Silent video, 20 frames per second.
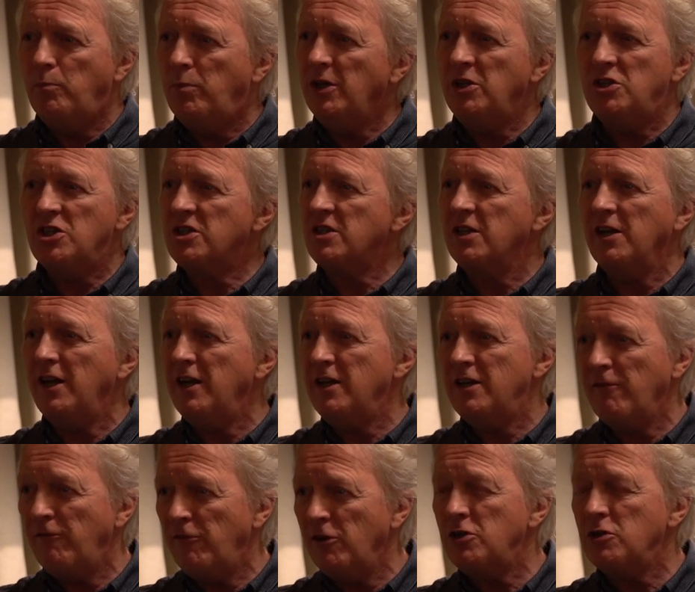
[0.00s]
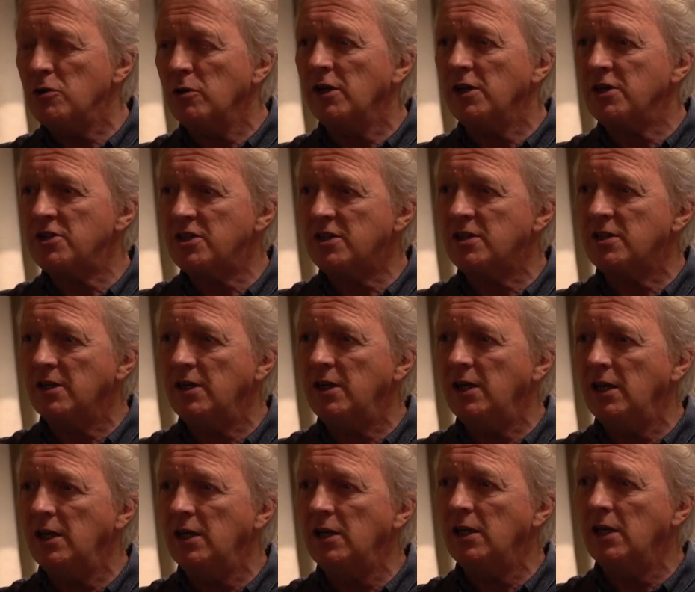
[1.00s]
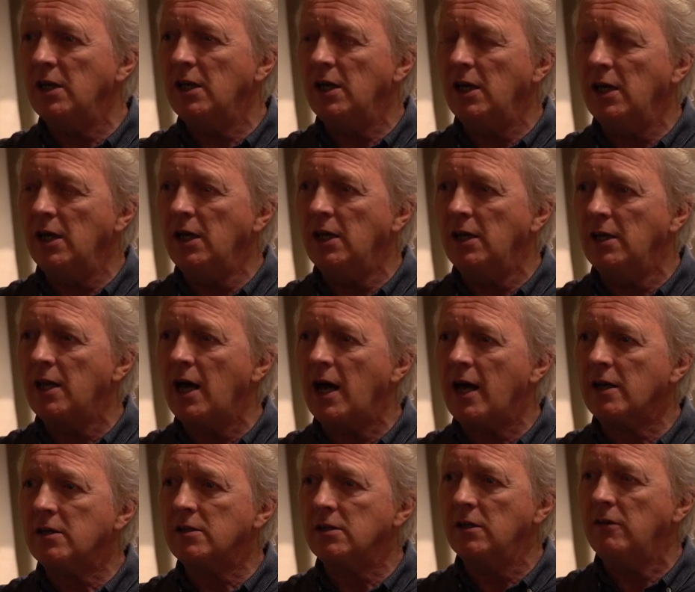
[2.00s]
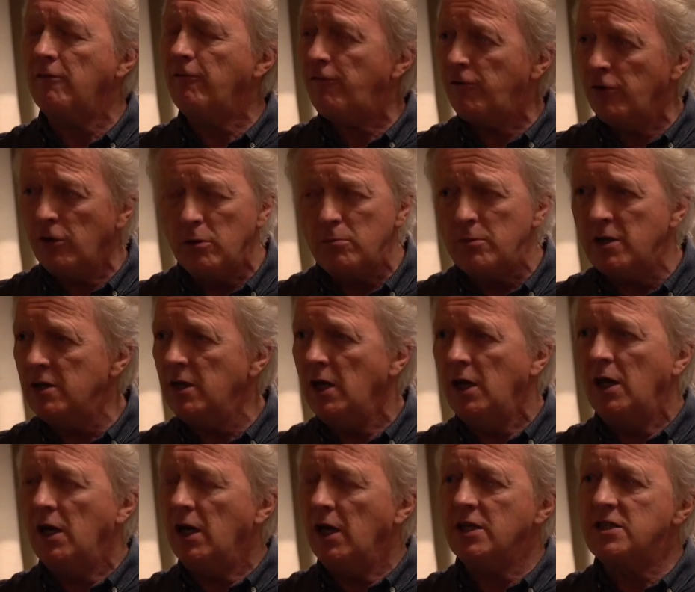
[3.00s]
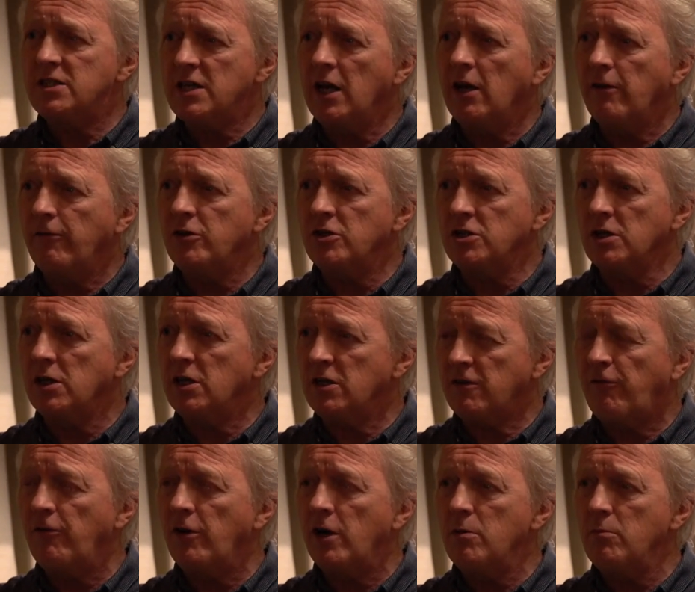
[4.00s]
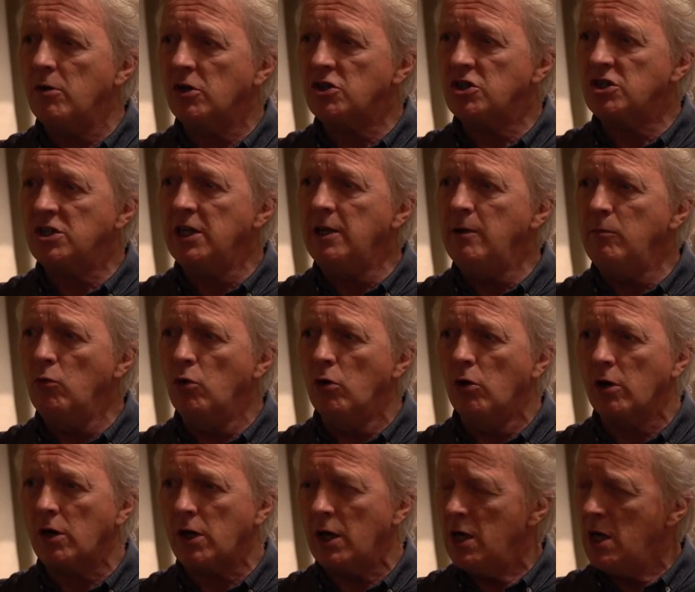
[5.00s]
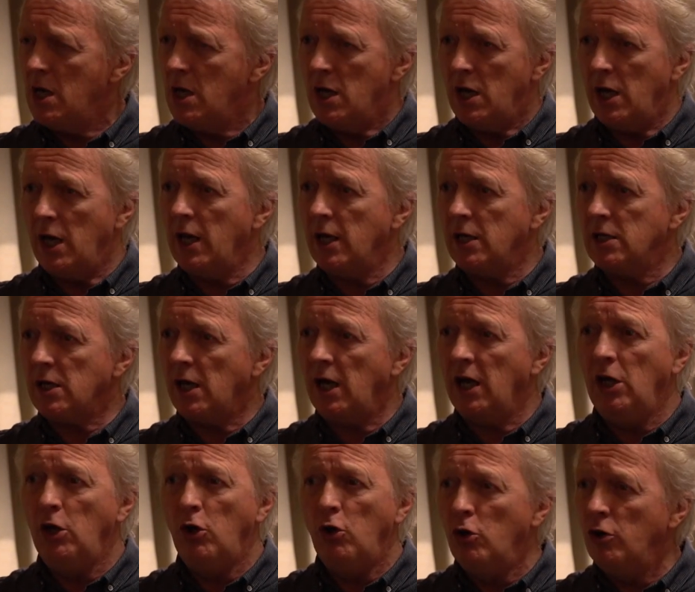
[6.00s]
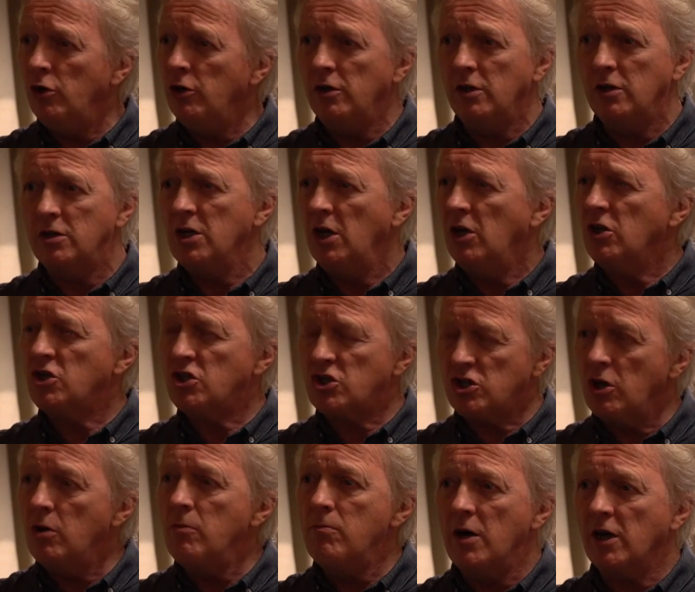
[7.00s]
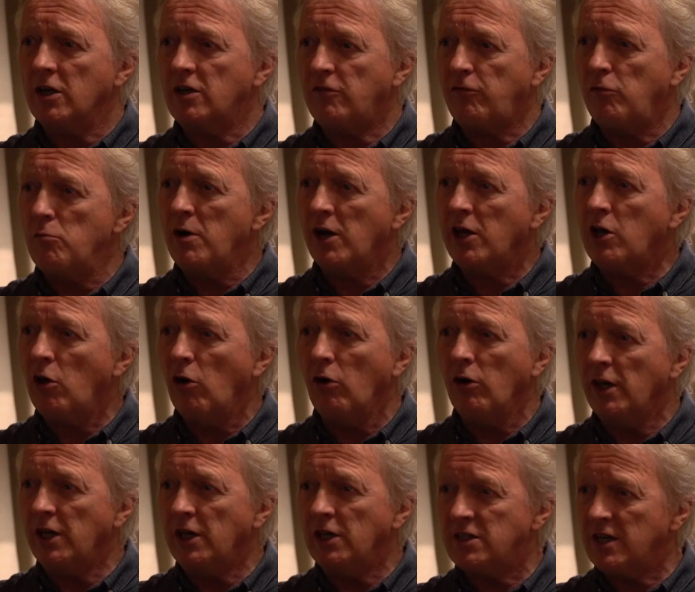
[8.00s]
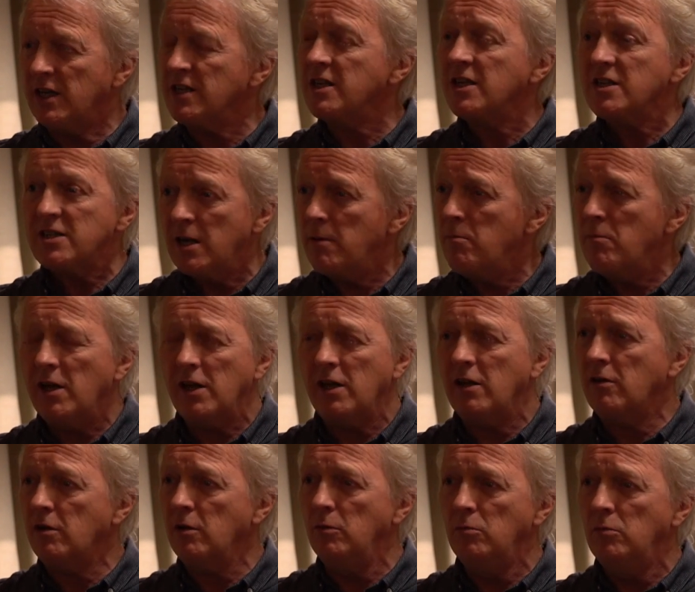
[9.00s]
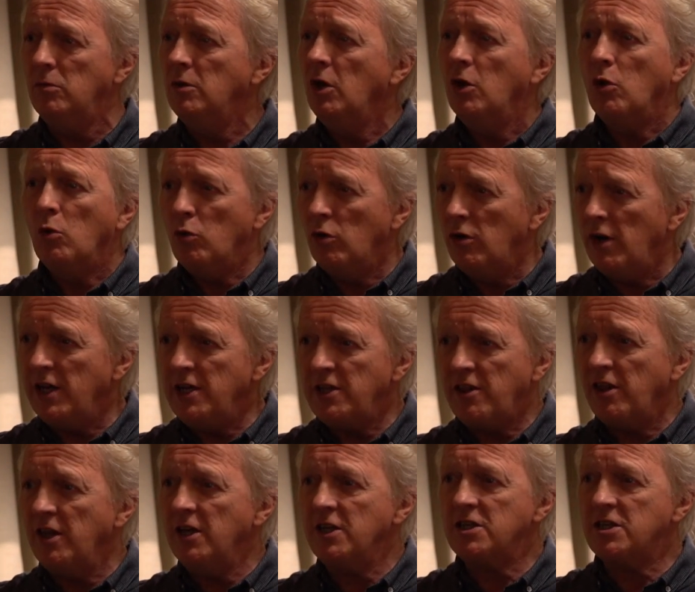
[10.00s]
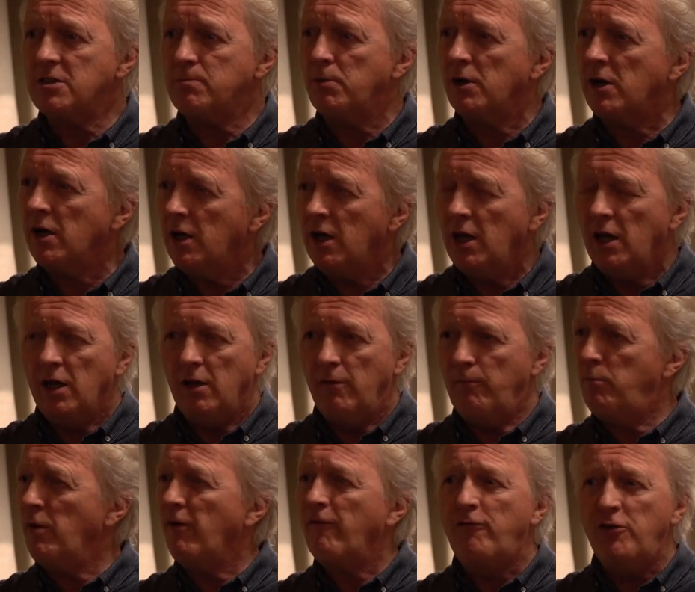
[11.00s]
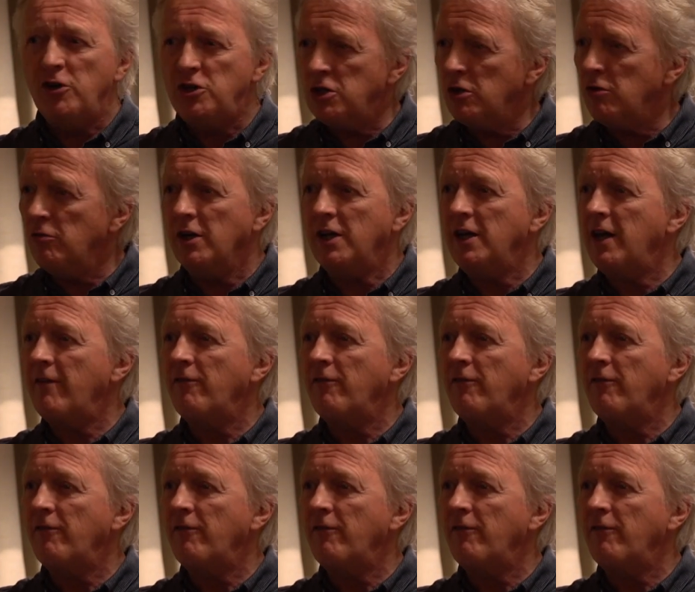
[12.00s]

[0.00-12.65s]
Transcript: be just an individualist in film and television. It's very much teamwork. And I learned so much from my colleagues, as I say, many of whom were atheists, but visionary